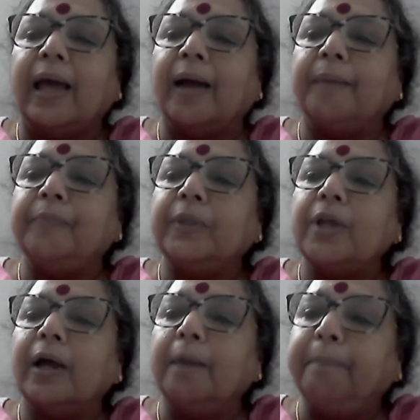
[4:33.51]

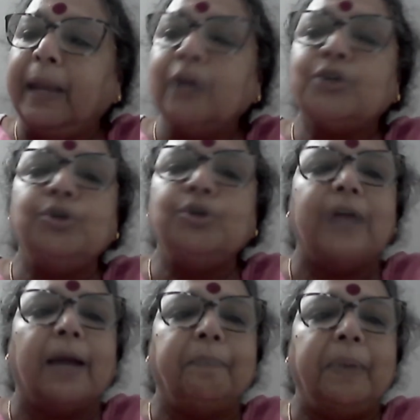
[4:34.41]
appeal to you
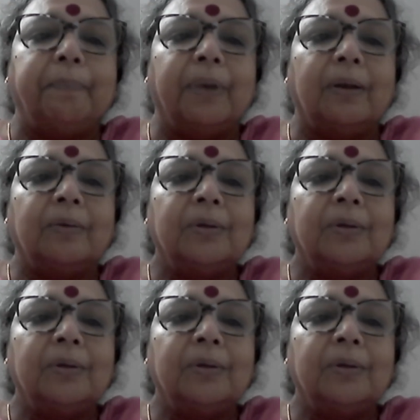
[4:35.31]
young people